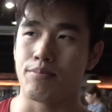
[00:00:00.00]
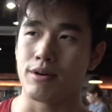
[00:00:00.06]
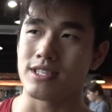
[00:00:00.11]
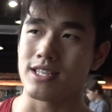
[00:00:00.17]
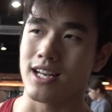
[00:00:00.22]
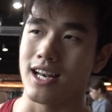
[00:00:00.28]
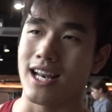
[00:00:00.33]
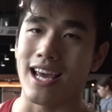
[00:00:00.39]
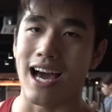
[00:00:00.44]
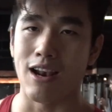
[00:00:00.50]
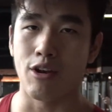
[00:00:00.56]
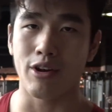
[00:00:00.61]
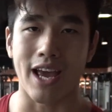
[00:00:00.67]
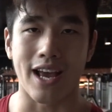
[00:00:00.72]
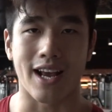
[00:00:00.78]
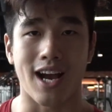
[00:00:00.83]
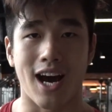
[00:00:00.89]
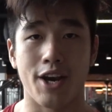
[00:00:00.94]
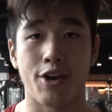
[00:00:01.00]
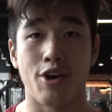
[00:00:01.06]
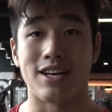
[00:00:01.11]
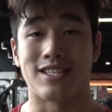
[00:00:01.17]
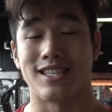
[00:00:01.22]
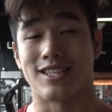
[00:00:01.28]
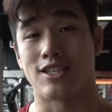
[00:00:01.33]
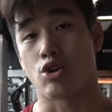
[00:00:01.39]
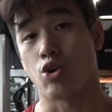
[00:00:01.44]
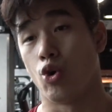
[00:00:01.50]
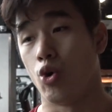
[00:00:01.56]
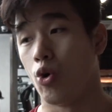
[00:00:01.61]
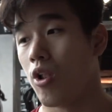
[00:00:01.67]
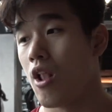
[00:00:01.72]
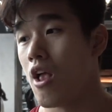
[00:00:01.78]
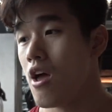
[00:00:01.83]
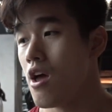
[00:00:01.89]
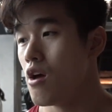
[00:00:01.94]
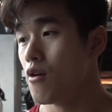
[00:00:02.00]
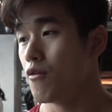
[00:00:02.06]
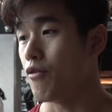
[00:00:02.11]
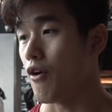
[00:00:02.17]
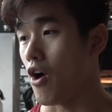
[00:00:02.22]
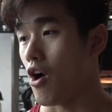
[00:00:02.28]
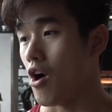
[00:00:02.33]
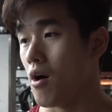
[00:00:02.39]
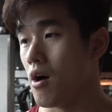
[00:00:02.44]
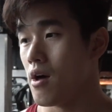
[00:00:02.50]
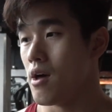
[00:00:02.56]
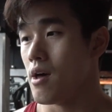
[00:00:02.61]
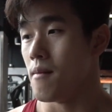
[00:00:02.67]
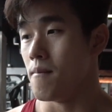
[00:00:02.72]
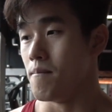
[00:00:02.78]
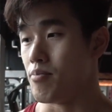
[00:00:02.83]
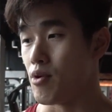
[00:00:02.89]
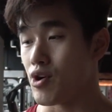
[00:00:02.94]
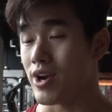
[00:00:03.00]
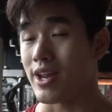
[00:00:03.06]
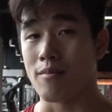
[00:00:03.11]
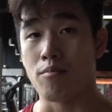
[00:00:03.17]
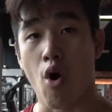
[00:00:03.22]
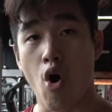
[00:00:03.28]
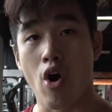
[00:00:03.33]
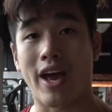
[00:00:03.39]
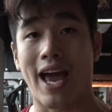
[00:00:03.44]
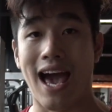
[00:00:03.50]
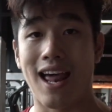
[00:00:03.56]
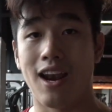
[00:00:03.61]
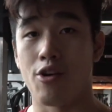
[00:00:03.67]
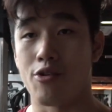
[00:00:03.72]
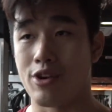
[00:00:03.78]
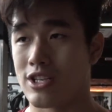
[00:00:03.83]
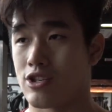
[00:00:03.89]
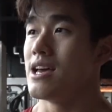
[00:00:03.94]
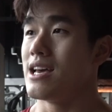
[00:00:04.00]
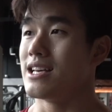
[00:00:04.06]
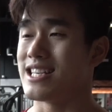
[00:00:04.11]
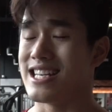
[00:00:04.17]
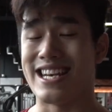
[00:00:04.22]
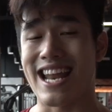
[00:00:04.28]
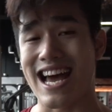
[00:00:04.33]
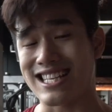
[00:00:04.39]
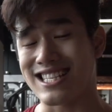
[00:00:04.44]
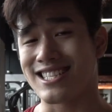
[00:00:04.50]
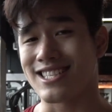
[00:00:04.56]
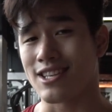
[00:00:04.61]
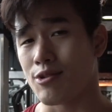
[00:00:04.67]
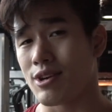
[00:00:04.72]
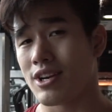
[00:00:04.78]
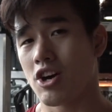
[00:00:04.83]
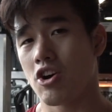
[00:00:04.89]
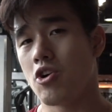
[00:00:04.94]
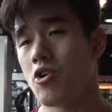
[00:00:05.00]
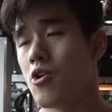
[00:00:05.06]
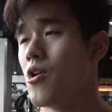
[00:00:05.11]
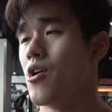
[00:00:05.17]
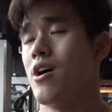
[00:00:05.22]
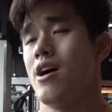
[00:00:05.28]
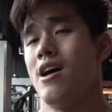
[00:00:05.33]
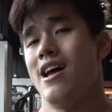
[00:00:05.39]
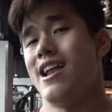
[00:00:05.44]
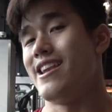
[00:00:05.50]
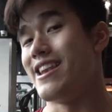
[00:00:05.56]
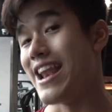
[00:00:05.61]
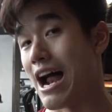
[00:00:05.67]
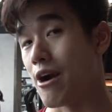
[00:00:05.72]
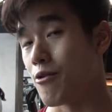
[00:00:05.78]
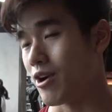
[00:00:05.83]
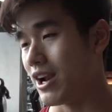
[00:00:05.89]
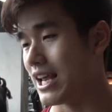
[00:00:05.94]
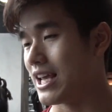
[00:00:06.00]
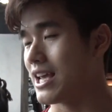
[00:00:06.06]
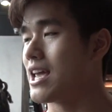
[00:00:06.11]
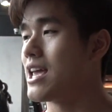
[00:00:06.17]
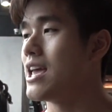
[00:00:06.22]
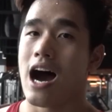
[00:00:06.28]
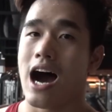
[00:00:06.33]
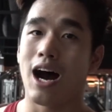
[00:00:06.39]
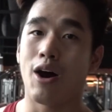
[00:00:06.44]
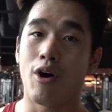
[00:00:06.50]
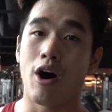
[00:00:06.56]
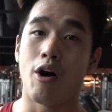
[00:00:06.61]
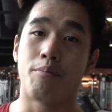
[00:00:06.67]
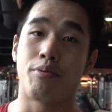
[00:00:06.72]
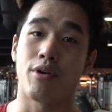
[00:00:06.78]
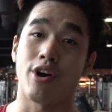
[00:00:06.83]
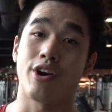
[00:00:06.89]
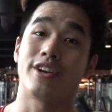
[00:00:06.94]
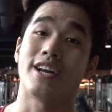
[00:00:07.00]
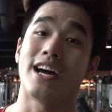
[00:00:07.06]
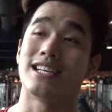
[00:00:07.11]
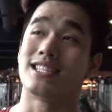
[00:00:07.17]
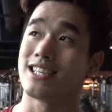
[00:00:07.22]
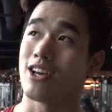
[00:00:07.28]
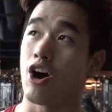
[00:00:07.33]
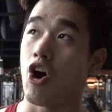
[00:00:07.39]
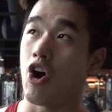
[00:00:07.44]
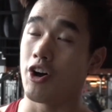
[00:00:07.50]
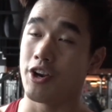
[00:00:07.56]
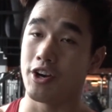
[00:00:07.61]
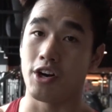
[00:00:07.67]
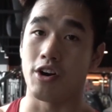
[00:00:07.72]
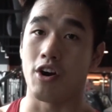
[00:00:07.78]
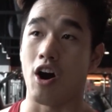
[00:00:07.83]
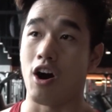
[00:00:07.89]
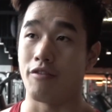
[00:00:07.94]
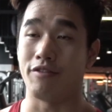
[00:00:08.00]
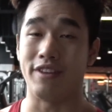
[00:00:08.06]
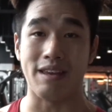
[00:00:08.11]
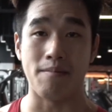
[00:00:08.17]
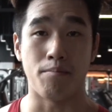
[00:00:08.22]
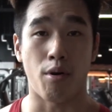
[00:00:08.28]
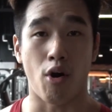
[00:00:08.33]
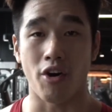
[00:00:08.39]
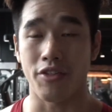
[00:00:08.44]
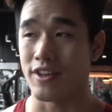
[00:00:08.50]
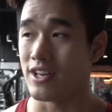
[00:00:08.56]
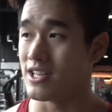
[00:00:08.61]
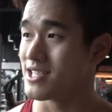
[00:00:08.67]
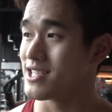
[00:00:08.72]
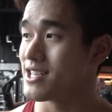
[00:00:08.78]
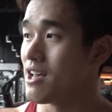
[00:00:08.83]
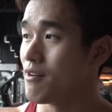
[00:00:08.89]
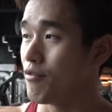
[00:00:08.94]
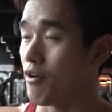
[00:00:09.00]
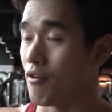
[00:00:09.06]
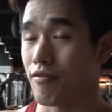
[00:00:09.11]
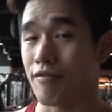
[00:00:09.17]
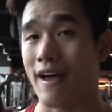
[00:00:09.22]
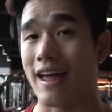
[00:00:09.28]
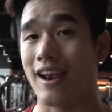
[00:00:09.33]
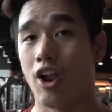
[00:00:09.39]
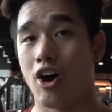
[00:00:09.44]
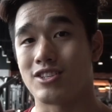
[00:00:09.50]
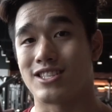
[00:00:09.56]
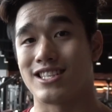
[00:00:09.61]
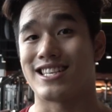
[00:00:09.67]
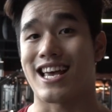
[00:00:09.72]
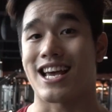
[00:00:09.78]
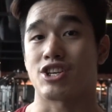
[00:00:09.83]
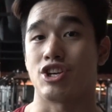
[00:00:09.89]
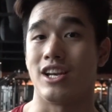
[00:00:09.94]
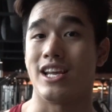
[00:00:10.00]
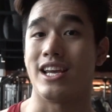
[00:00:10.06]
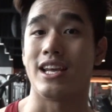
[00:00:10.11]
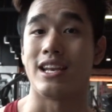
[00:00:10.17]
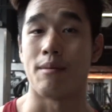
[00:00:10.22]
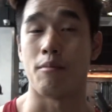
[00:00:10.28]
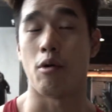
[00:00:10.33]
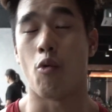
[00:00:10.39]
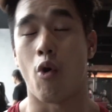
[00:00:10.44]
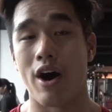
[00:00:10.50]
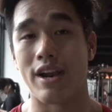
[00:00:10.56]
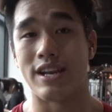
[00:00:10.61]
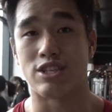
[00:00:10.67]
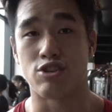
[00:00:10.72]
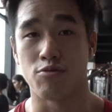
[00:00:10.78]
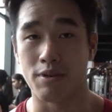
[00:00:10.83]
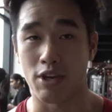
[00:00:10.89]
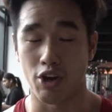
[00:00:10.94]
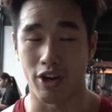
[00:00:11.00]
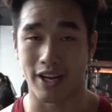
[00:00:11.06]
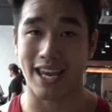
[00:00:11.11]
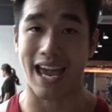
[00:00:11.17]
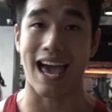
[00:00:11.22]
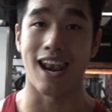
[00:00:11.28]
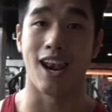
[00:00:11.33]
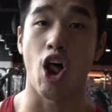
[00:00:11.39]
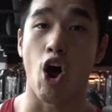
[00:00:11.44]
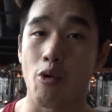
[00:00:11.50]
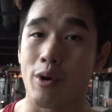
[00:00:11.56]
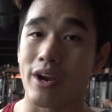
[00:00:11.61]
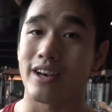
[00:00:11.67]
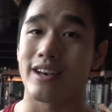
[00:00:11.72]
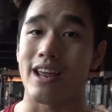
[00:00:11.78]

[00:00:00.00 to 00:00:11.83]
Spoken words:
Personally, I look at cardio as a tool for burning more calories. Is it necessary though? Not really. How I'll prioritize the order of the importance for fat loss is actually, number 1 is to be on a caloric